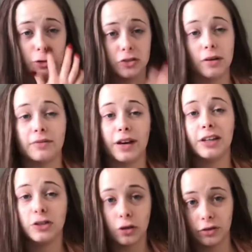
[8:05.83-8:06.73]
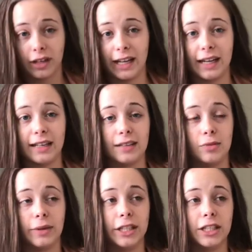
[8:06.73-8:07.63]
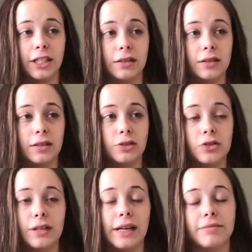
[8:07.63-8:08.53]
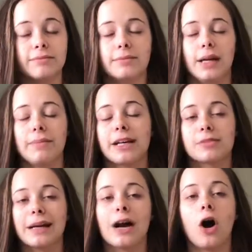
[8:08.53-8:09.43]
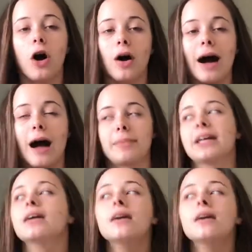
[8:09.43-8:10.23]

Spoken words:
Just very dog related, which just it makes my heart happy.